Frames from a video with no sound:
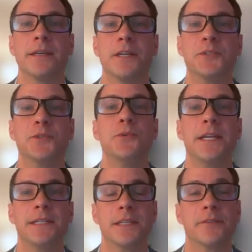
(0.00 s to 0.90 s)
a 2-day
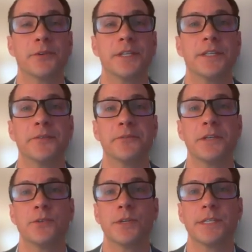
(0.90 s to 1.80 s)
delivery to their
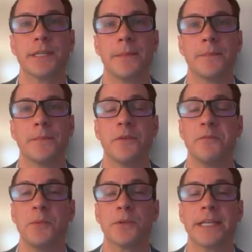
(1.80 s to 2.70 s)
front doorstep of almost